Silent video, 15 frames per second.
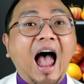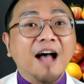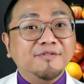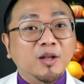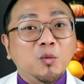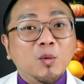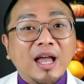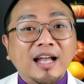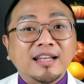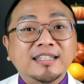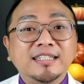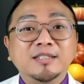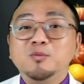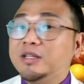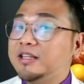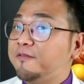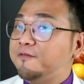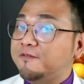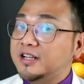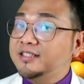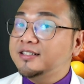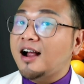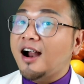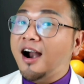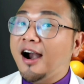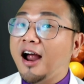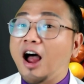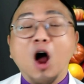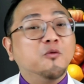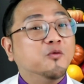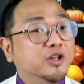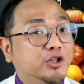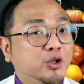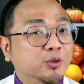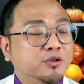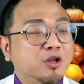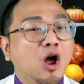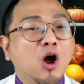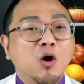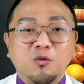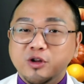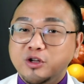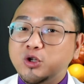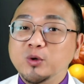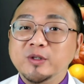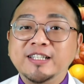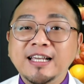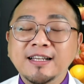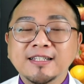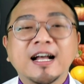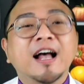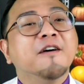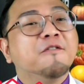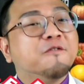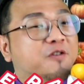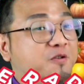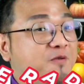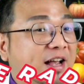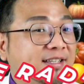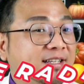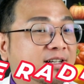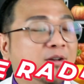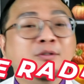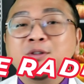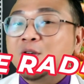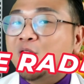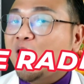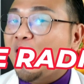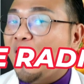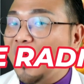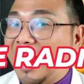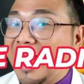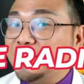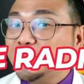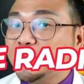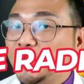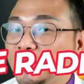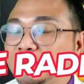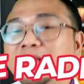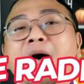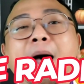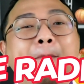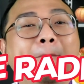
After we are done with the first R, reducing free radicals, cholesterol,